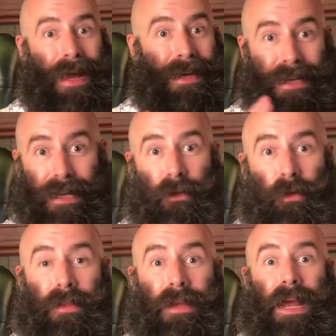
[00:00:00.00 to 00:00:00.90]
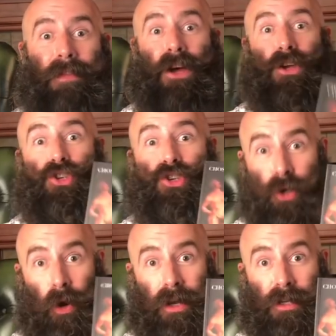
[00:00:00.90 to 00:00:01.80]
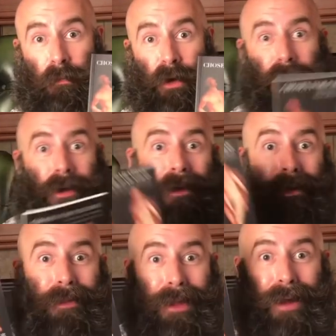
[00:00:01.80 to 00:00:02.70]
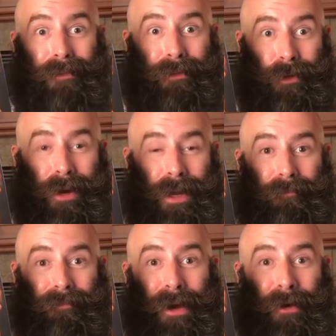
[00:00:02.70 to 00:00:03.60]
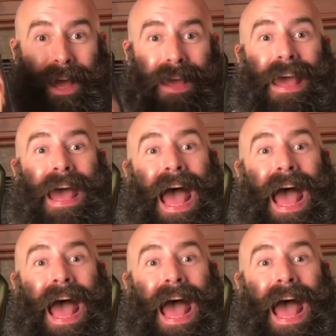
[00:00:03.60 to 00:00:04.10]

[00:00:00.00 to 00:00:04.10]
I deal with it in the shortest book that I've ever written, okay?